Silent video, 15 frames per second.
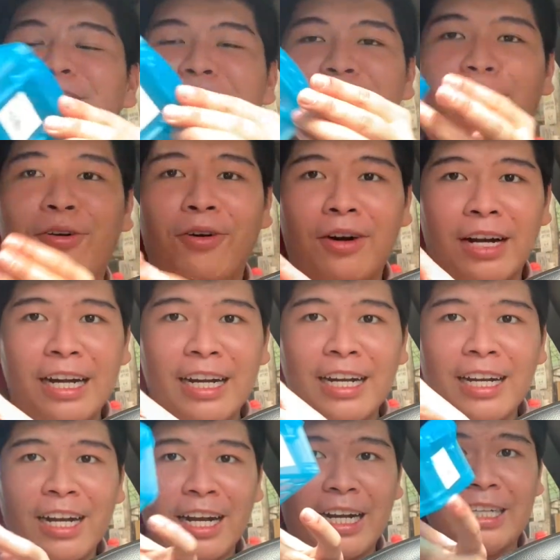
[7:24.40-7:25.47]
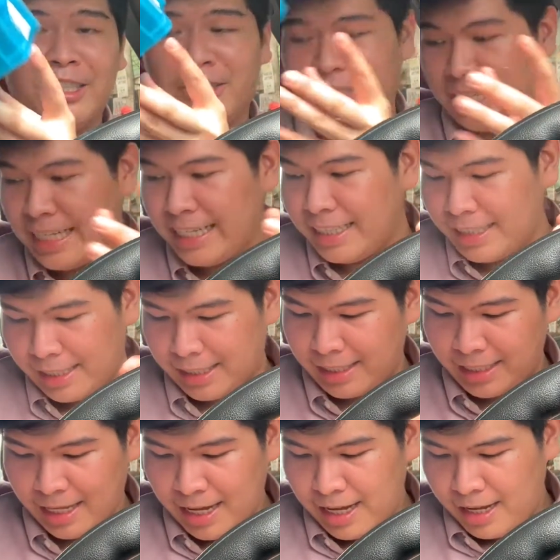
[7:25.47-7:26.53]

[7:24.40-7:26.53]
for her treats.